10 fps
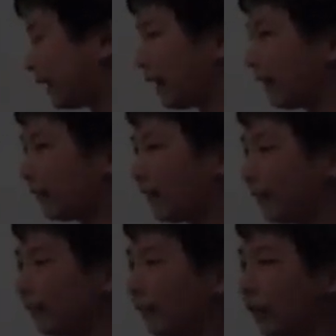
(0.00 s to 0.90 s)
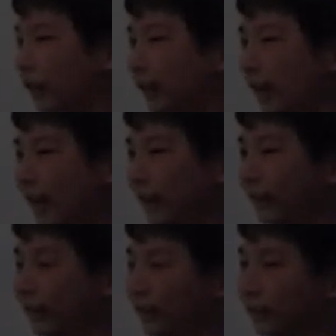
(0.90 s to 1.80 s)
I get ready for
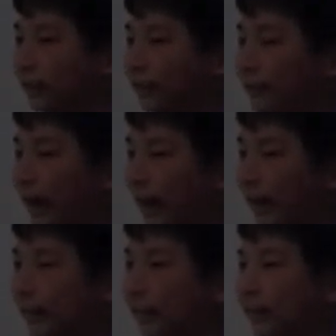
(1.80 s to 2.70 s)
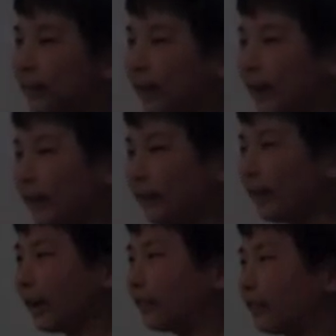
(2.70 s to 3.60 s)
class by getting
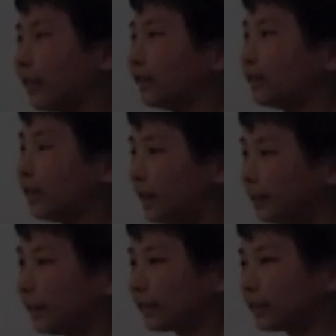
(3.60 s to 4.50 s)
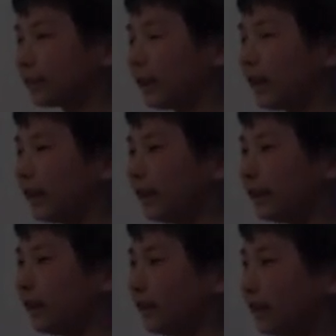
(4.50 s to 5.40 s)
ready for the subjects
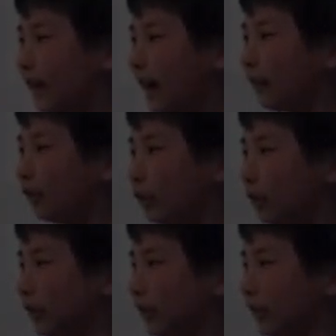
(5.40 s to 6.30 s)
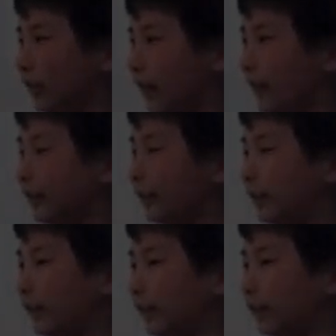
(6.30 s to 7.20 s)
that the
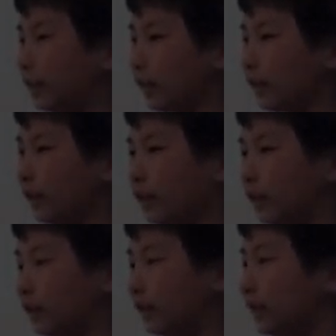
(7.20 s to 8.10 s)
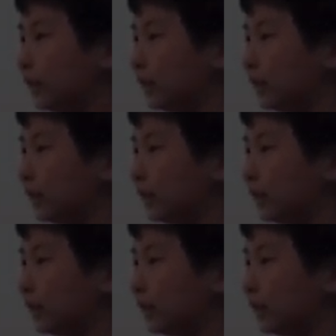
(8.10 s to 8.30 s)
teacher will